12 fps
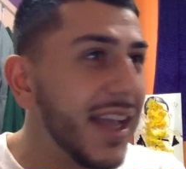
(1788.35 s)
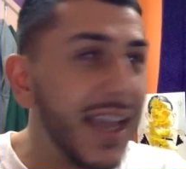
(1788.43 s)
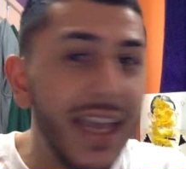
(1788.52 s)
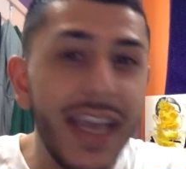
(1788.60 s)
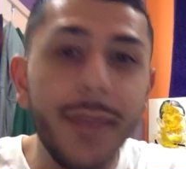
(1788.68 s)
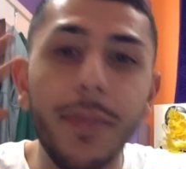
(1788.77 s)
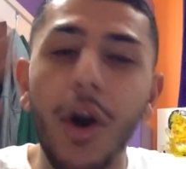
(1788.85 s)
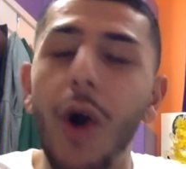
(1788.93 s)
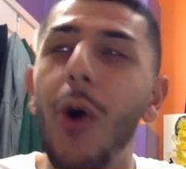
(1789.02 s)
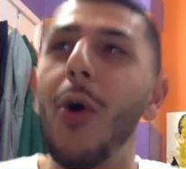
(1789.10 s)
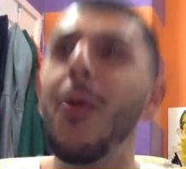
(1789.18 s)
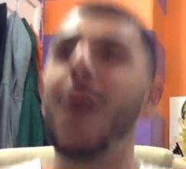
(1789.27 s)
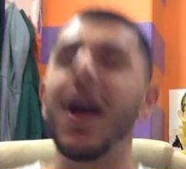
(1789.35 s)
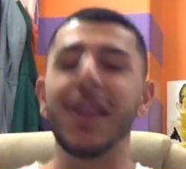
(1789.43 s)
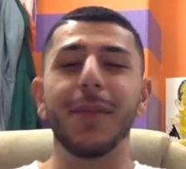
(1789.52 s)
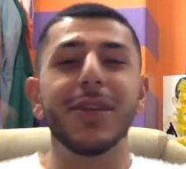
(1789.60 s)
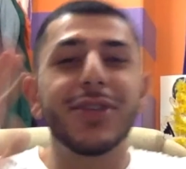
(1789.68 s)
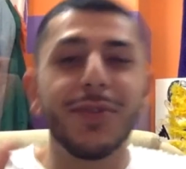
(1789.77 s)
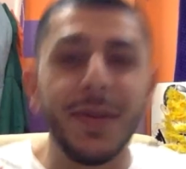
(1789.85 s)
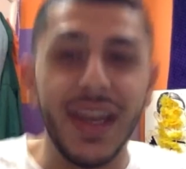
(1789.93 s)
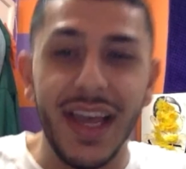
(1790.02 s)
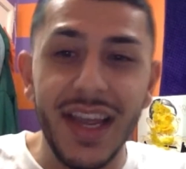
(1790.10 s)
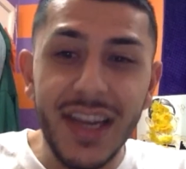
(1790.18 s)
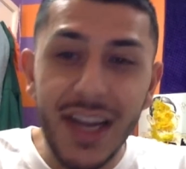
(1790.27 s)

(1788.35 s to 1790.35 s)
He, oh my, let me just repeat it.